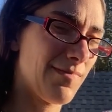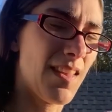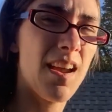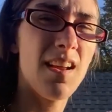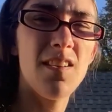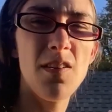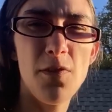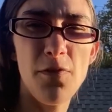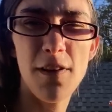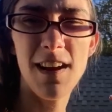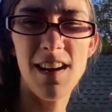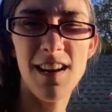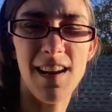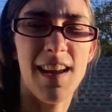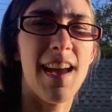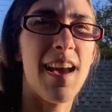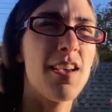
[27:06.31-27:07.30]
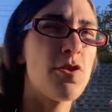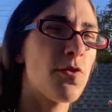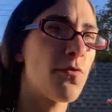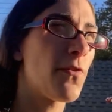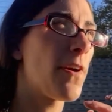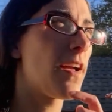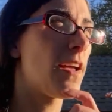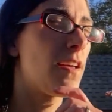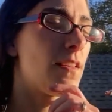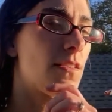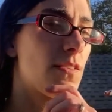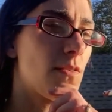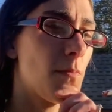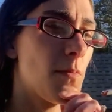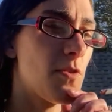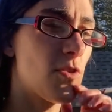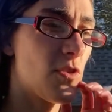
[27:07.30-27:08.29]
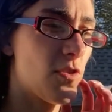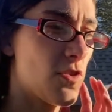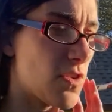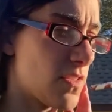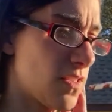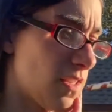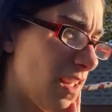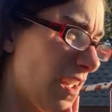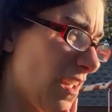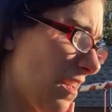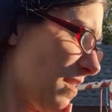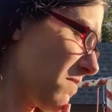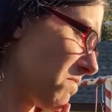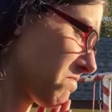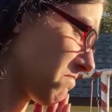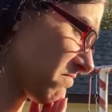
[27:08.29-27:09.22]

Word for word: I don't know if I need a catchphrase so much as just like a...